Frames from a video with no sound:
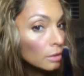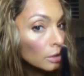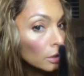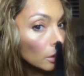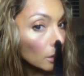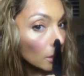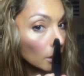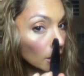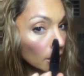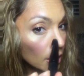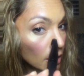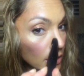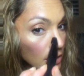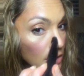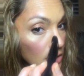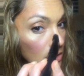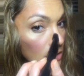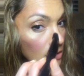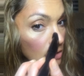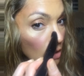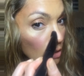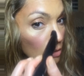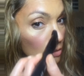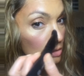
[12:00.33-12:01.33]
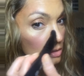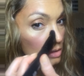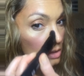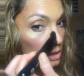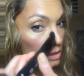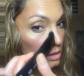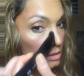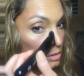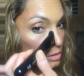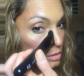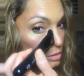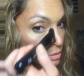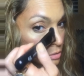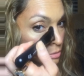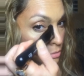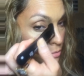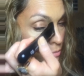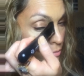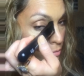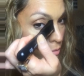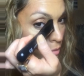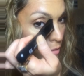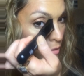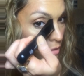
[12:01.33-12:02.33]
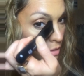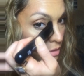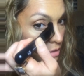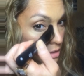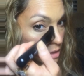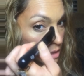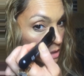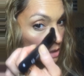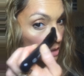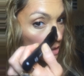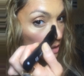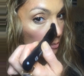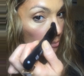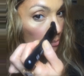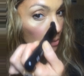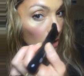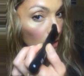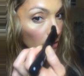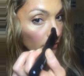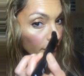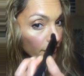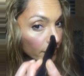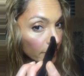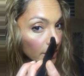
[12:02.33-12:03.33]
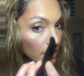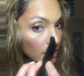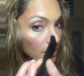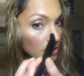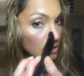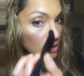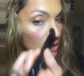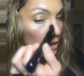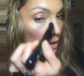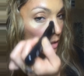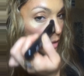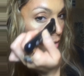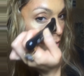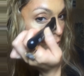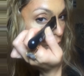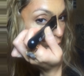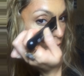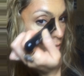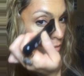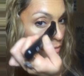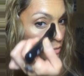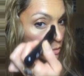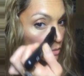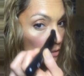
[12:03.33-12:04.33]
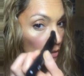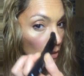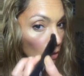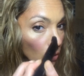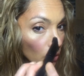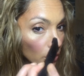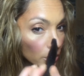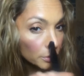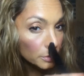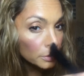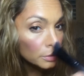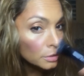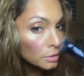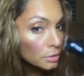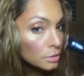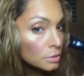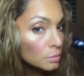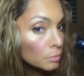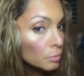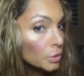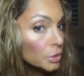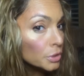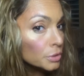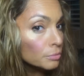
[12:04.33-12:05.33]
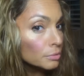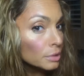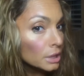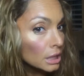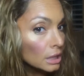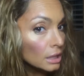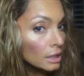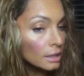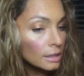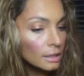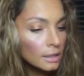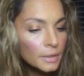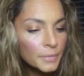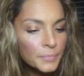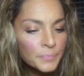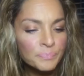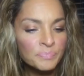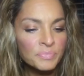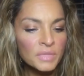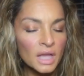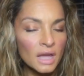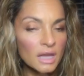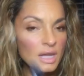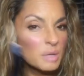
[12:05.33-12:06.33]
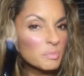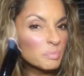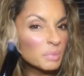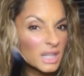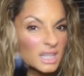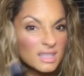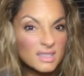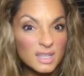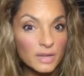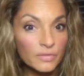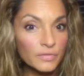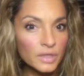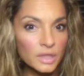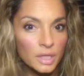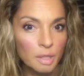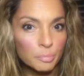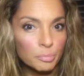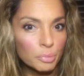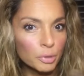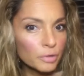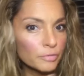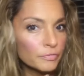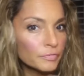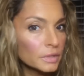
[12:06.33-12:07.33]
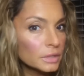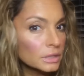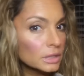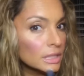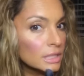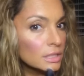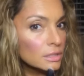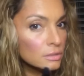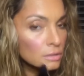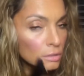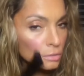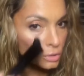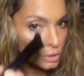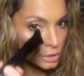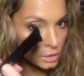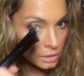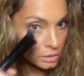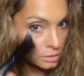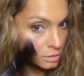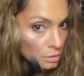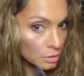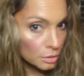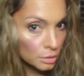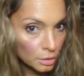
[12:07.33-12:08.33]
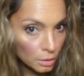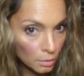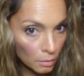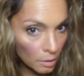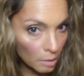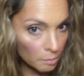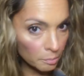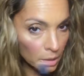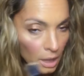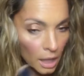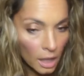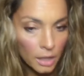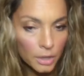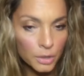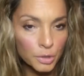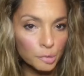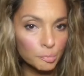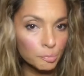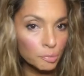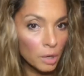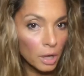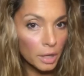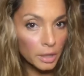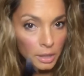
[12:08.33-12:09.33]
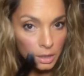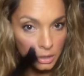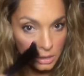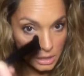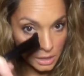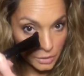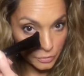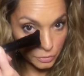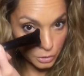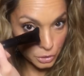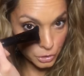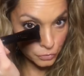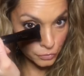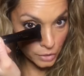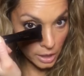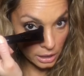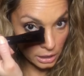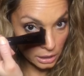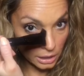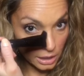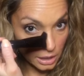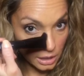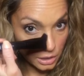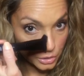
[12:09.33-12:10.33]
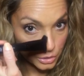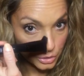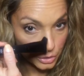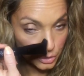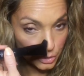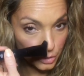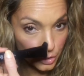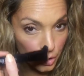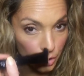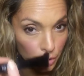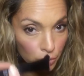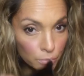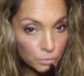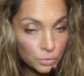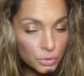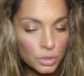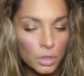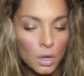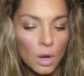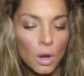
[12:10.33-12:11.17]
look, it just goes into the perfect little corners where you need it. And it blends everything perfectly. So just, you know, apply your product either directly to your nose